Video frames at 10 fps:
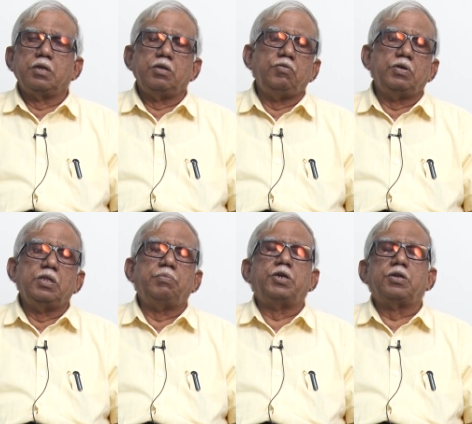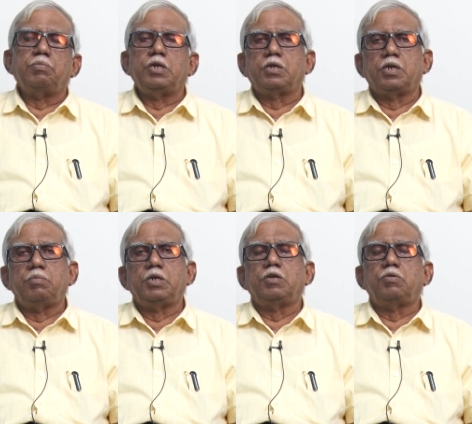even the buttermilk
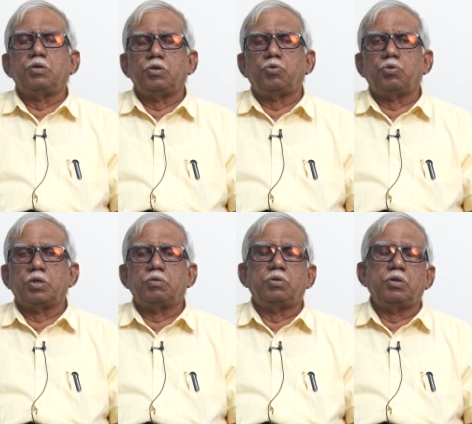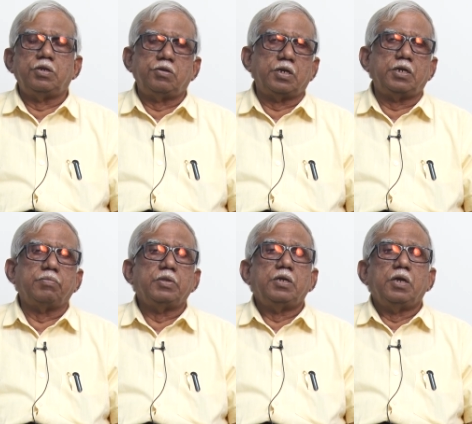can be given to a older
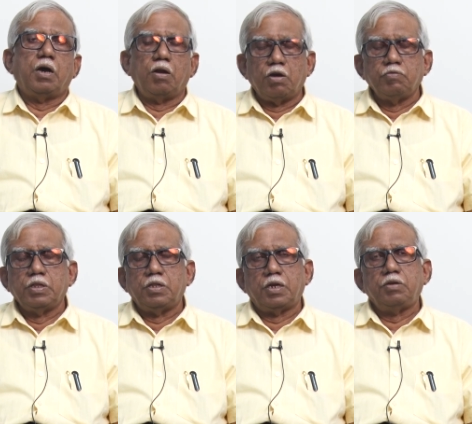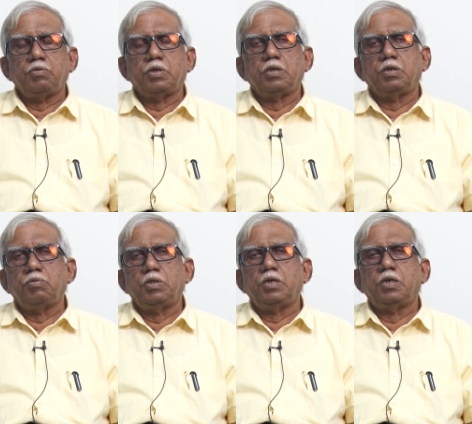child. Along with that, you can
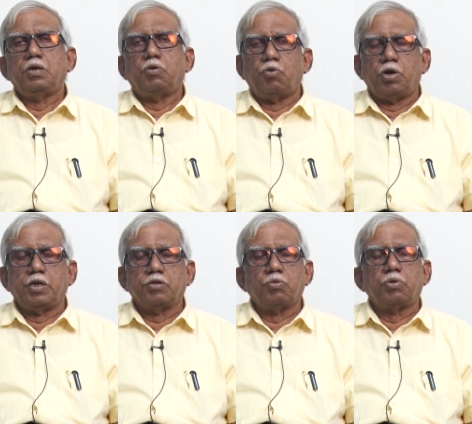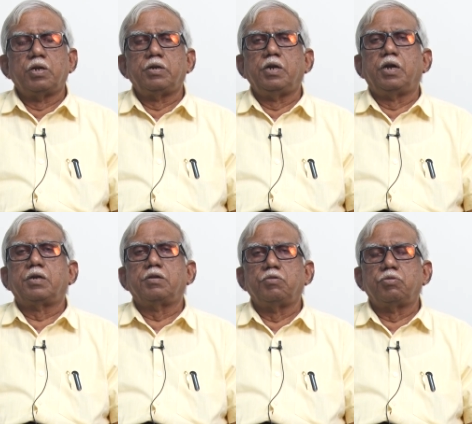give the ORS, oral
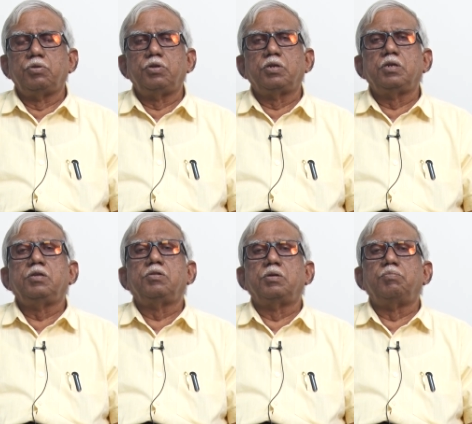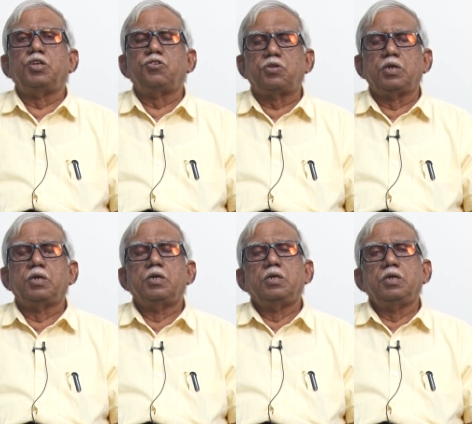rehydration solution, is the
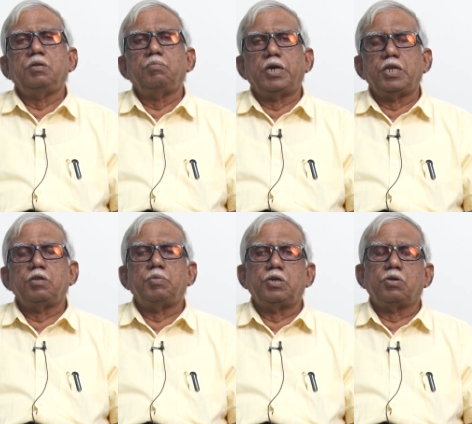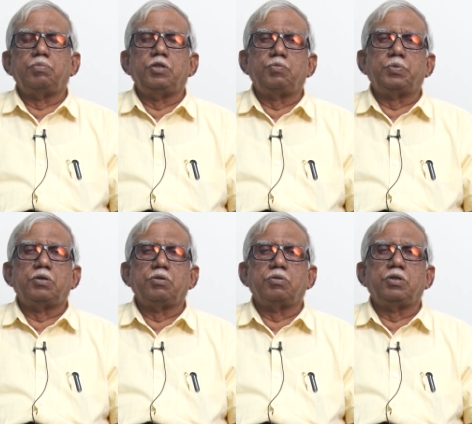mainstay in management of these
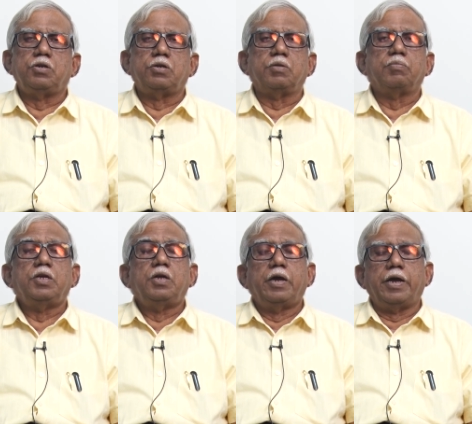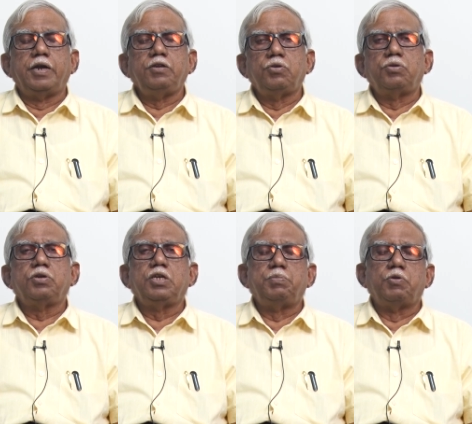particular children. And you have
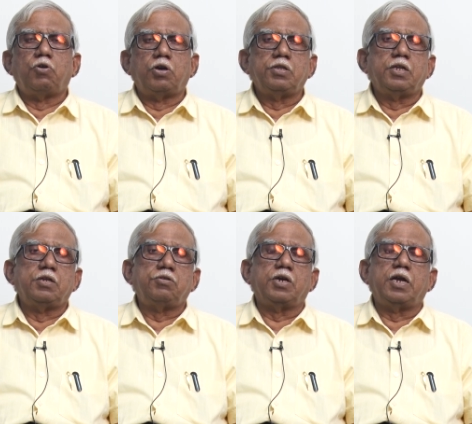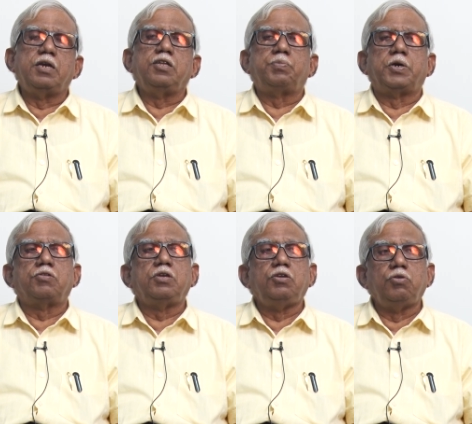to keep a watch that the child is
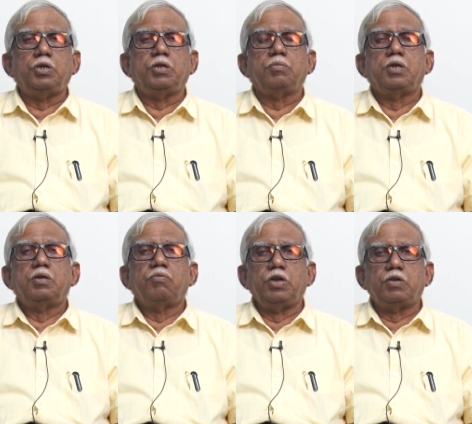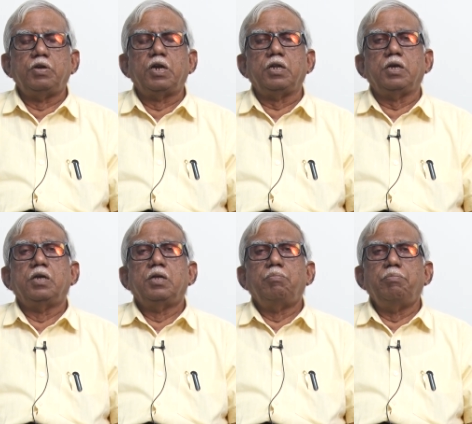passing urine frequently.
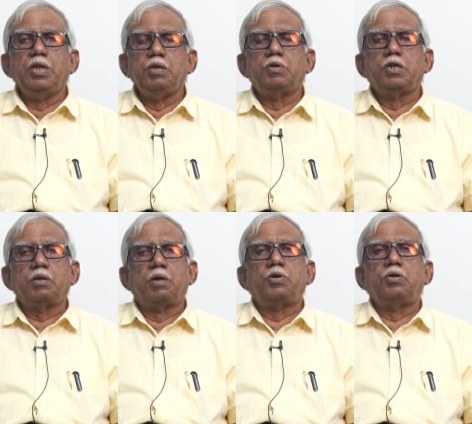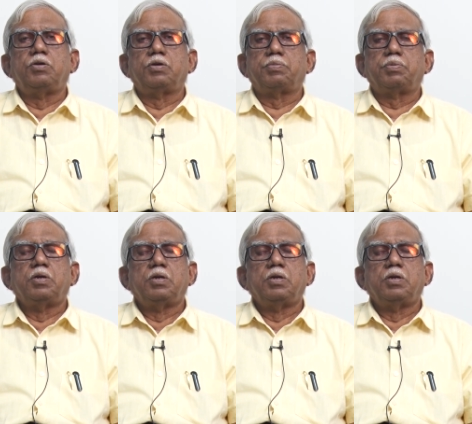Minimal amount of